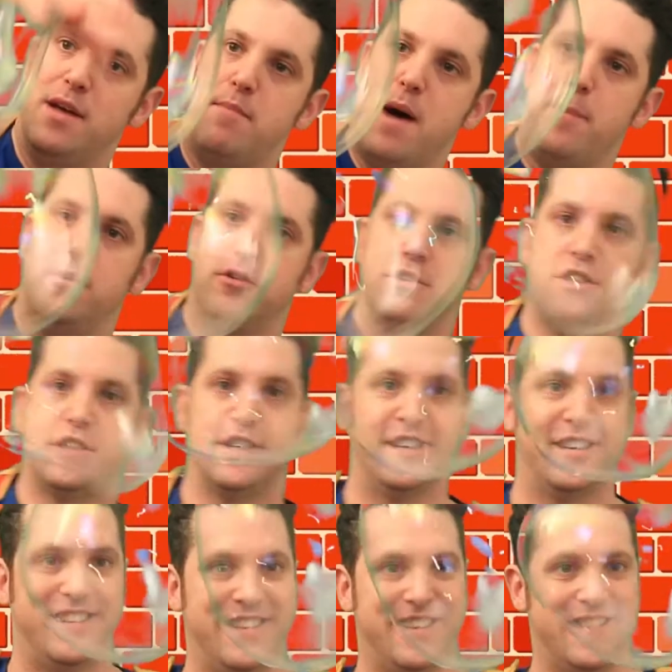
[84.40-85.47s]
the bubbles.
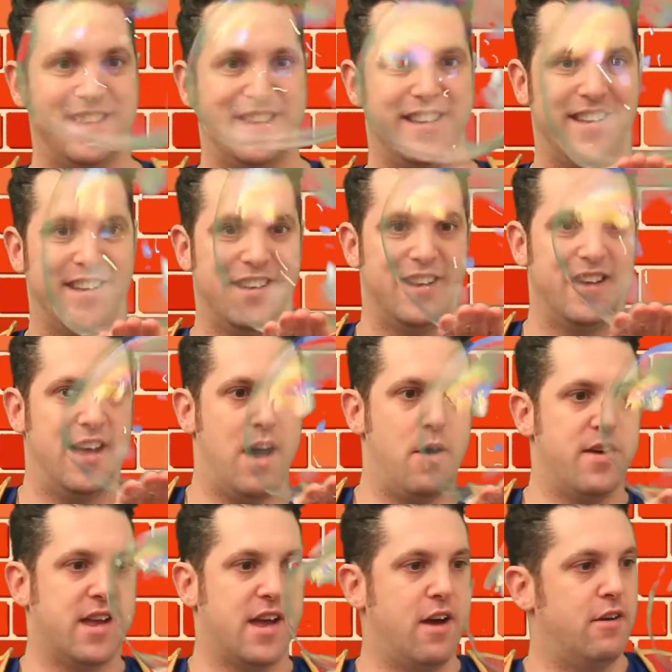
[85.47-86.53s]
There
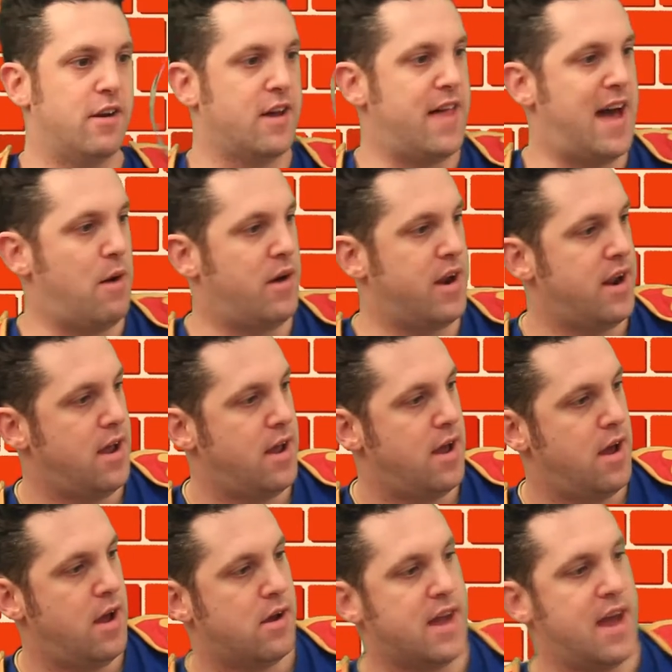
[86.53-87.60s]
we go, look at that
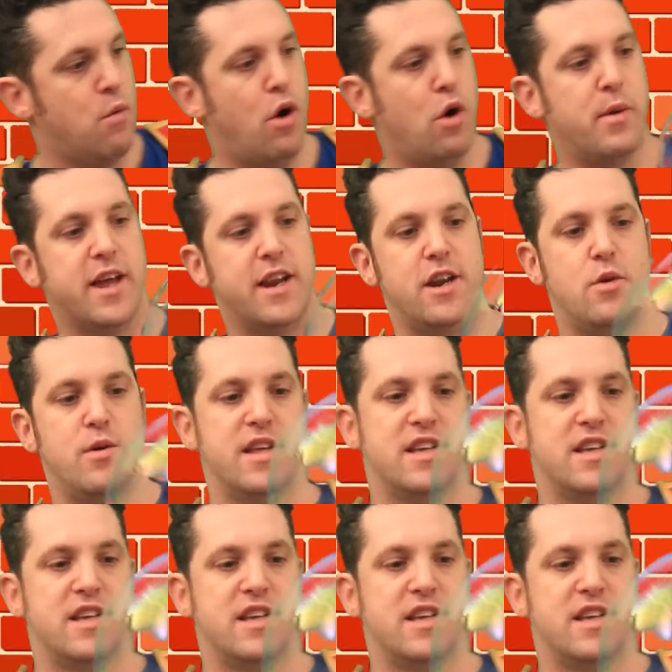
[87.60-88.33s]
one. Okay, what are we gonna do with